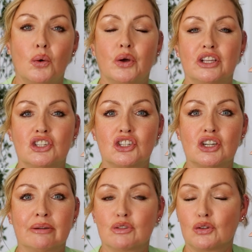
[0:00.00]
which
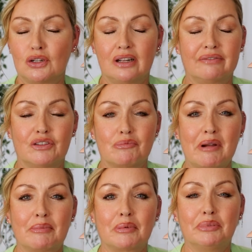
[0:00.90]
I'm sure a lot of you
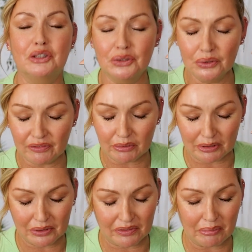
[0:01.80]
remember. Beautiful,
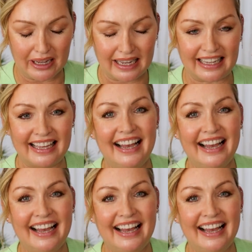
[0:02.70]
beautiful bag.